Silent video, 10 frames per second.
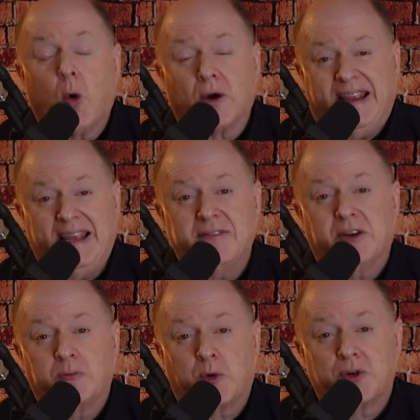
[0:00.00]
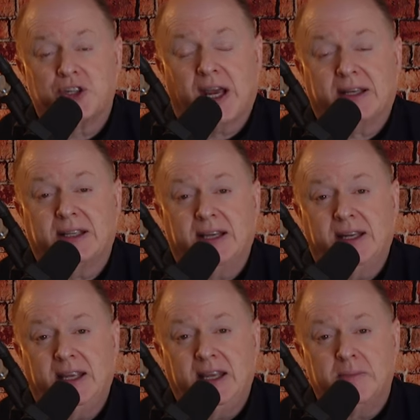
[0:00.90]
or even projecting
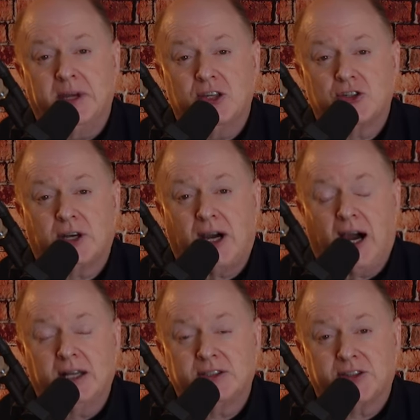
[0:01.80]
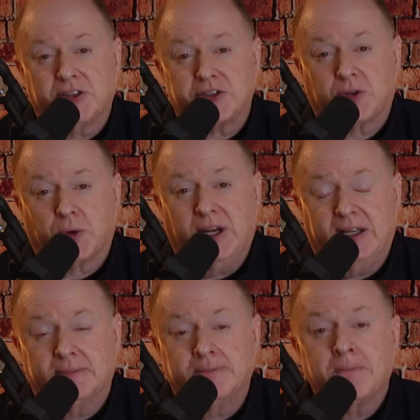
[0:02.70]
an image onto the
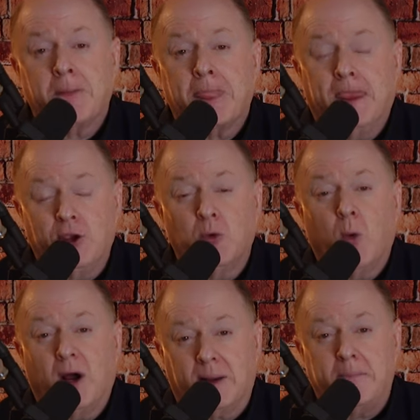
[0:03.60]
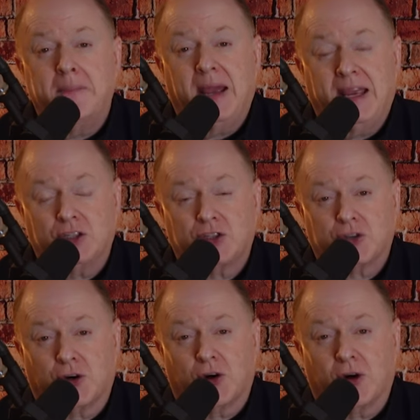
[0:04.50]
screen, you want to make
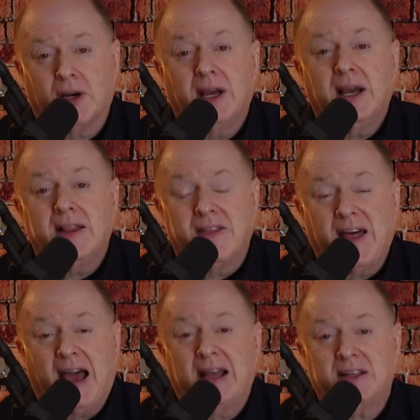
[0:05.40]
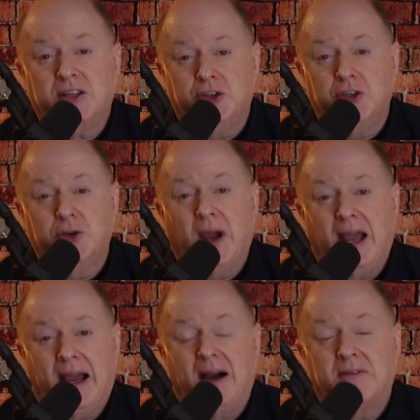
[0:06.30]
sure that you
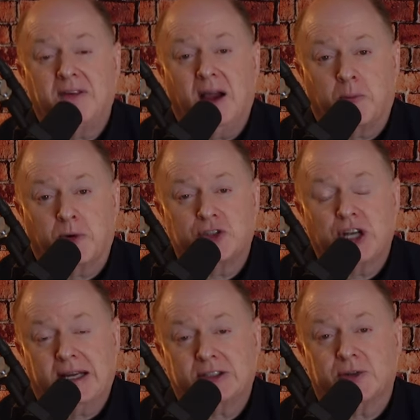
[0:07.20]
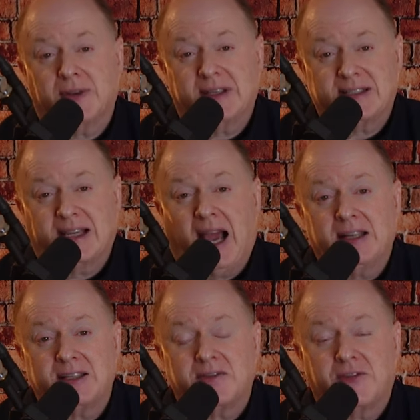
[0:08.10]
have a projector that's
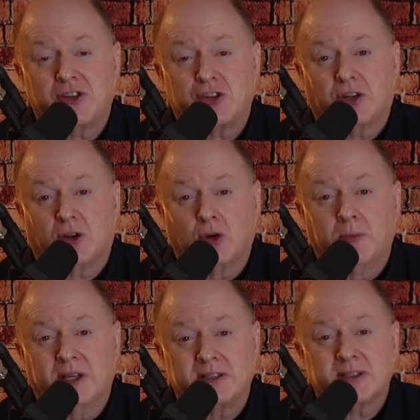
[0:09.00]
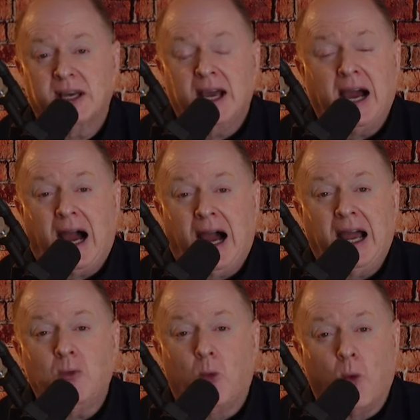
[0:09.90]
got sufficient lumens.
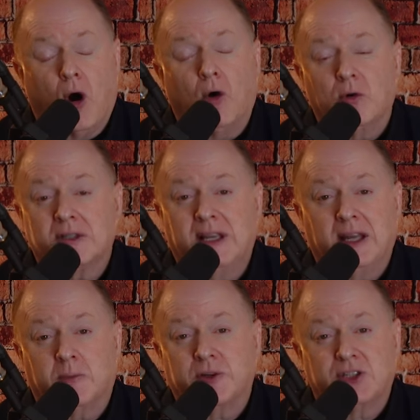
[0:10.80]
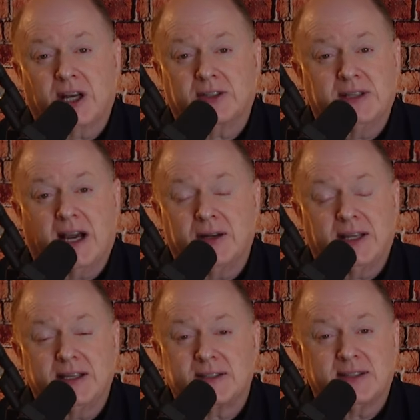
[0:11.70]
I won't get a projector
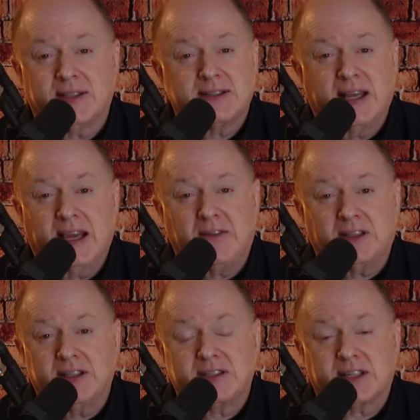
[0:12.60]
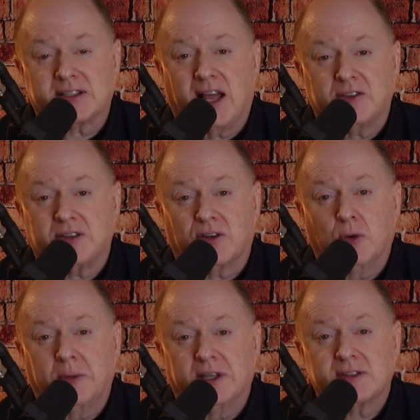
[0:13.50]
nowadays that doesn't have at least 6,000
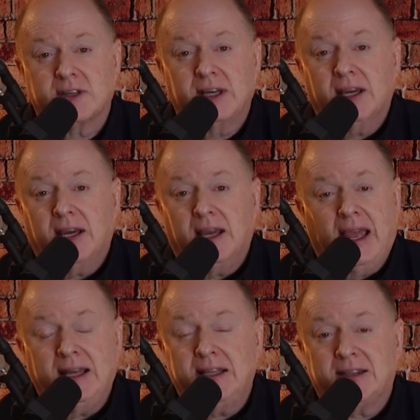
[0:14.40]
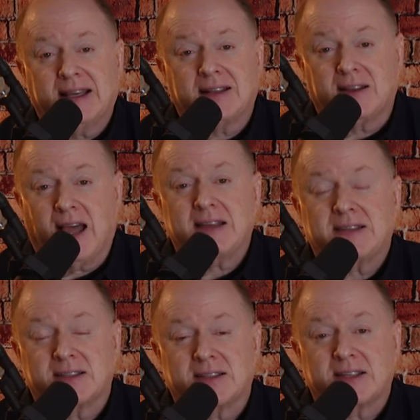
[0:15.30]
lumens. Anything
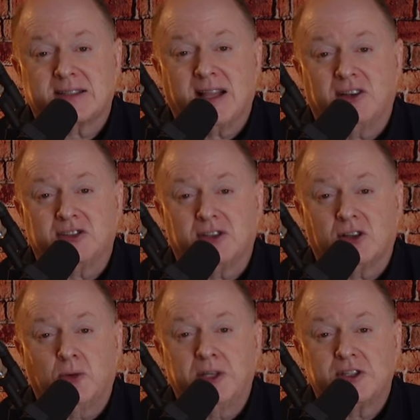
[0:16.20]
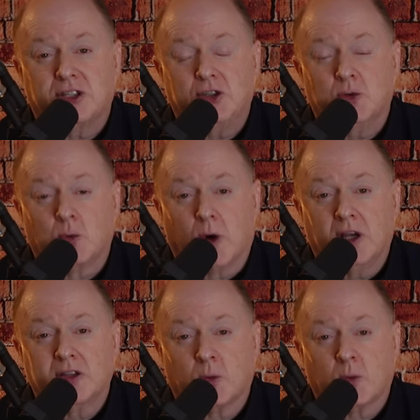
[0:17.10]
less than 6,000 lumens, and you
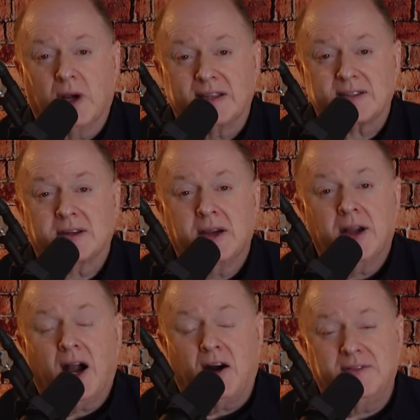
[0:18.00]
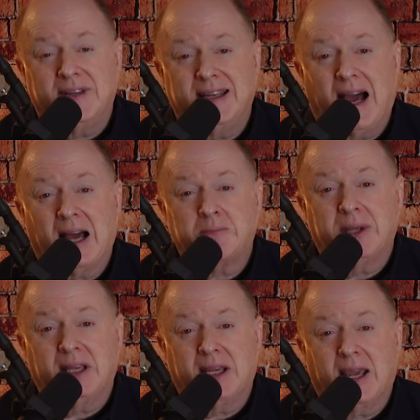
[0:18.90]
run the risk of not
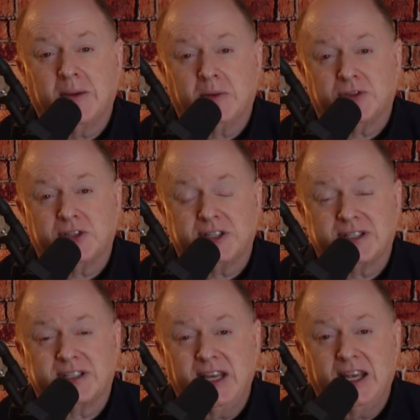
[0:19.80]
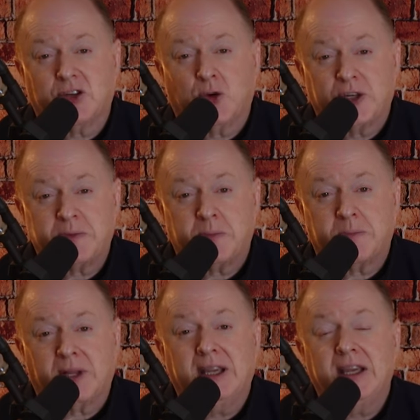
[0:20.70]
being able to see it
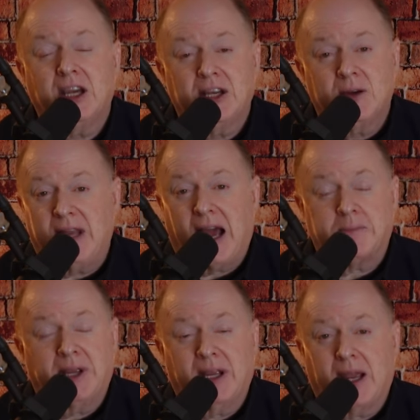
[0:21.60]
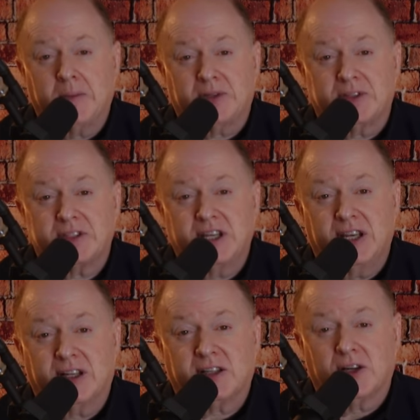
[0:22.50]
crisply, not being able to
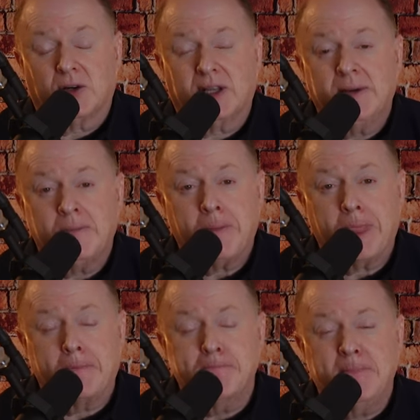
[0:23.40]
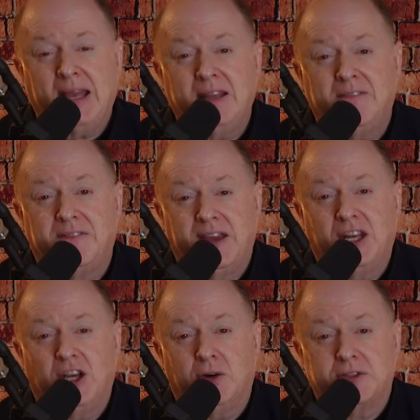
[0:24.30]
see it clearly. Many
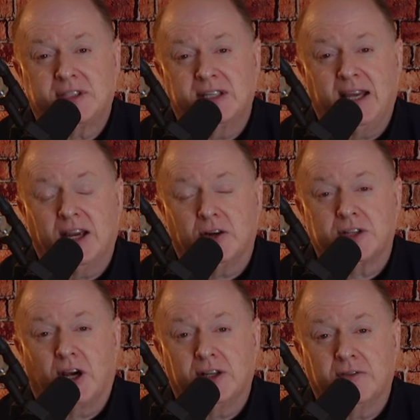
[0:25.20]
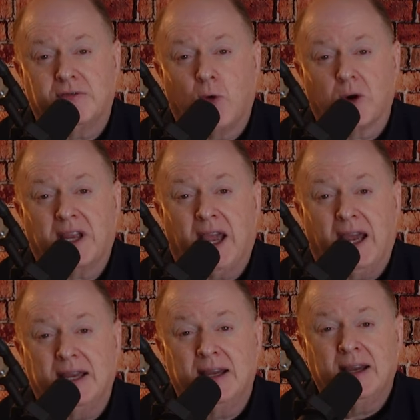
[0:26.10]
videos today are done in
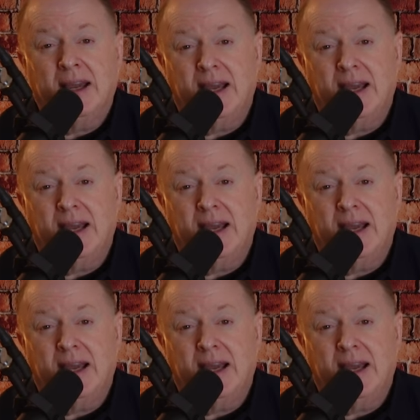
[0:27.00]
4K,